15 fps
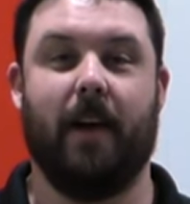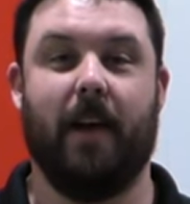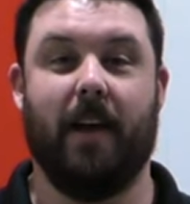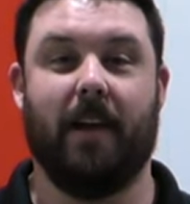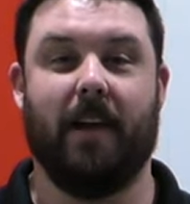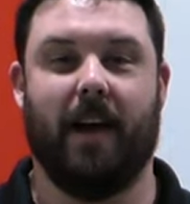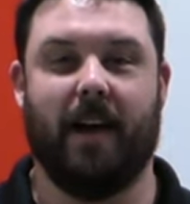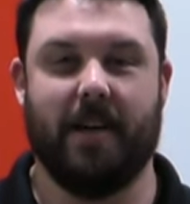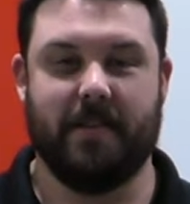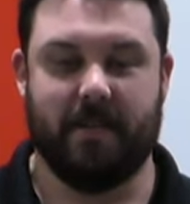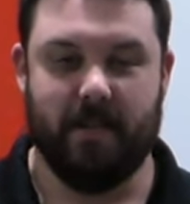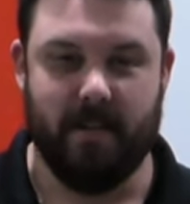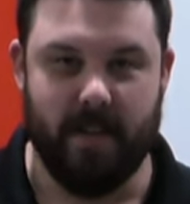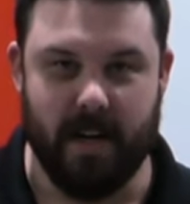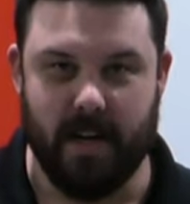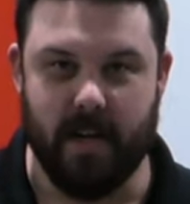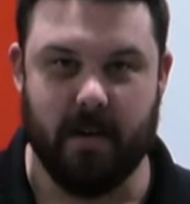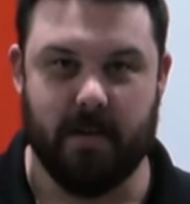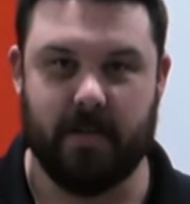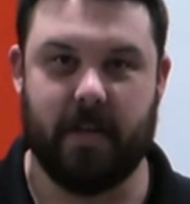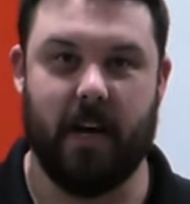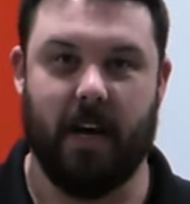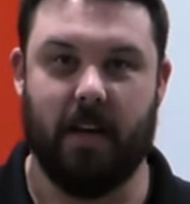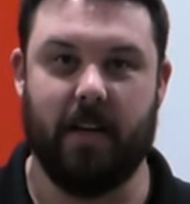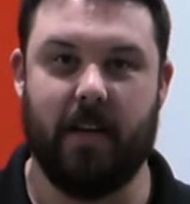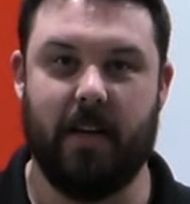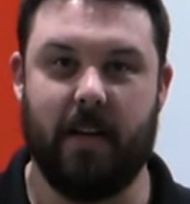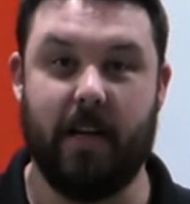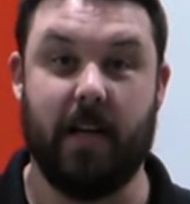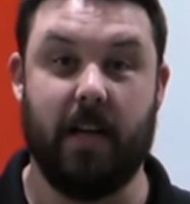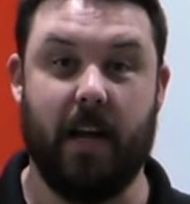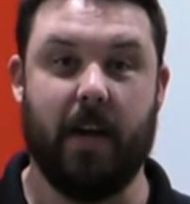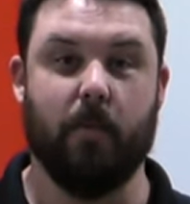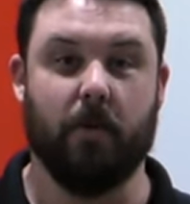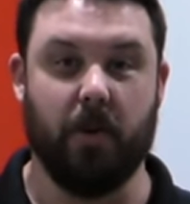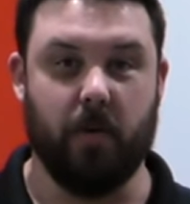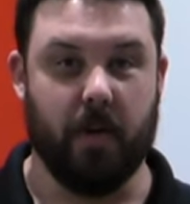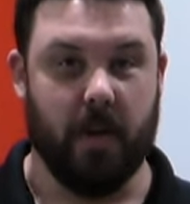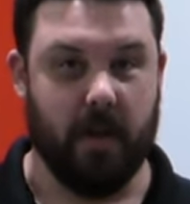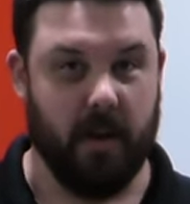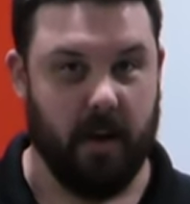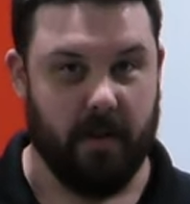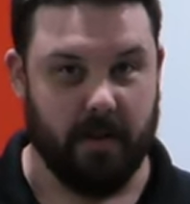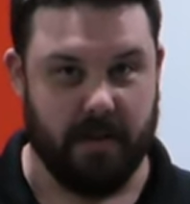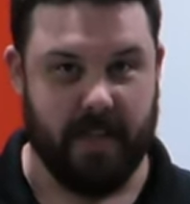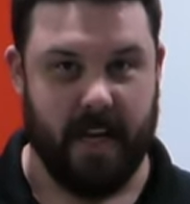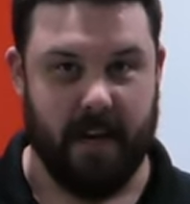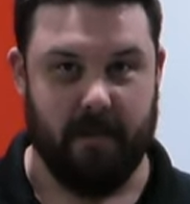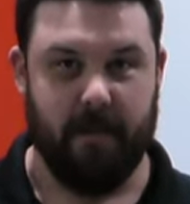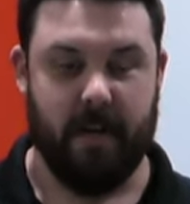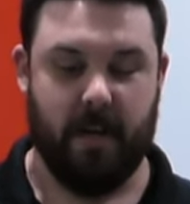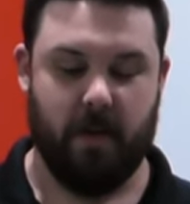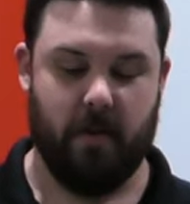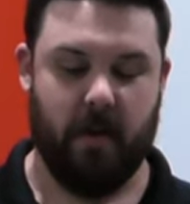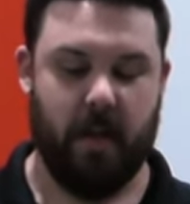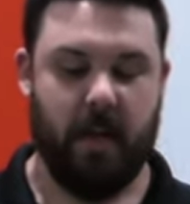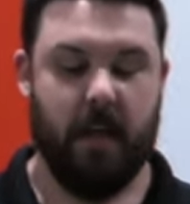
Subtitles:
Hey guys, Nick here at Scoggin-Dickey. Today we're doing another tech video.